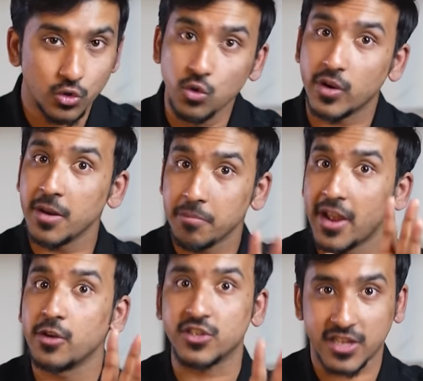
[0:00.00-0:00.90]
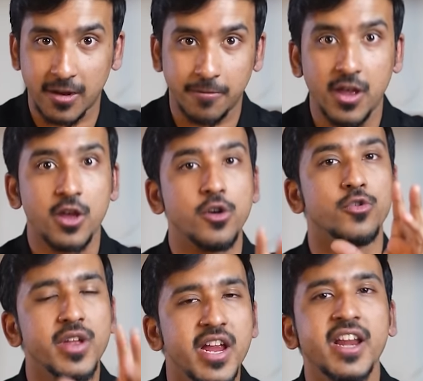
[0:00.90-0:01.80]
you can by yourself
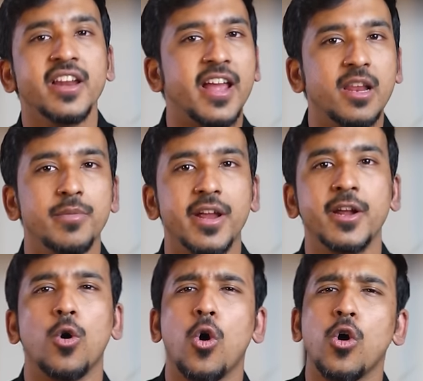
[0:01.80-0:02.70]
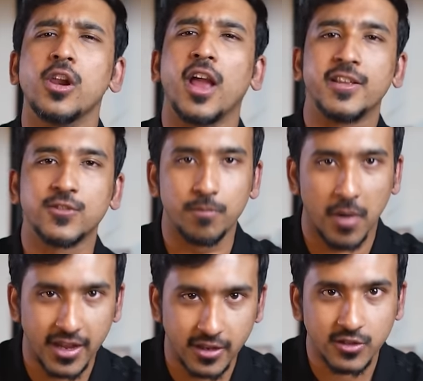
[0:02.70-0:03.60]
read and eliminate all kinds of
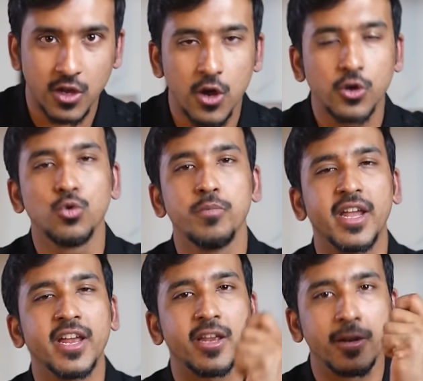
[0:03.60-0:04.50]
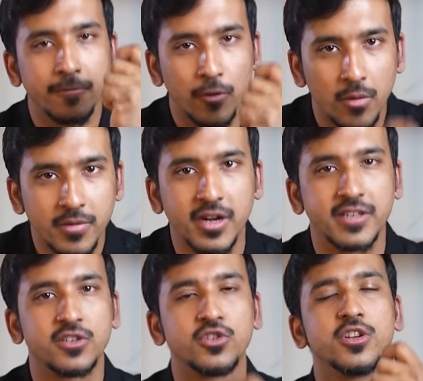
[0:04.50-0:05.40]
bias to make an informed
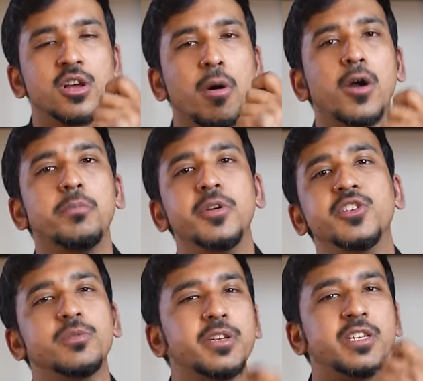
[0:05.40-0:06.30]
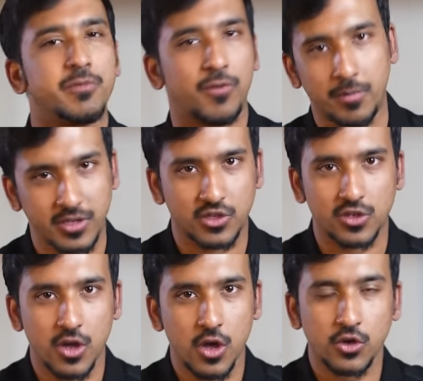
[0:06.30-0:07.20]
decision about BJP's performance.
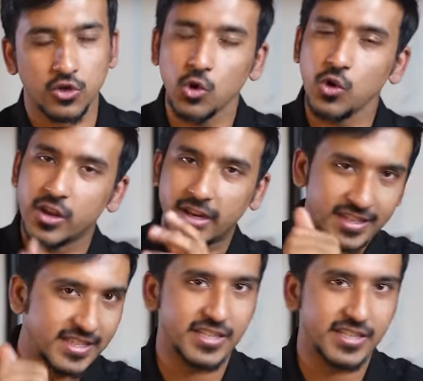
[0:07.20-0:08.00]
So let's get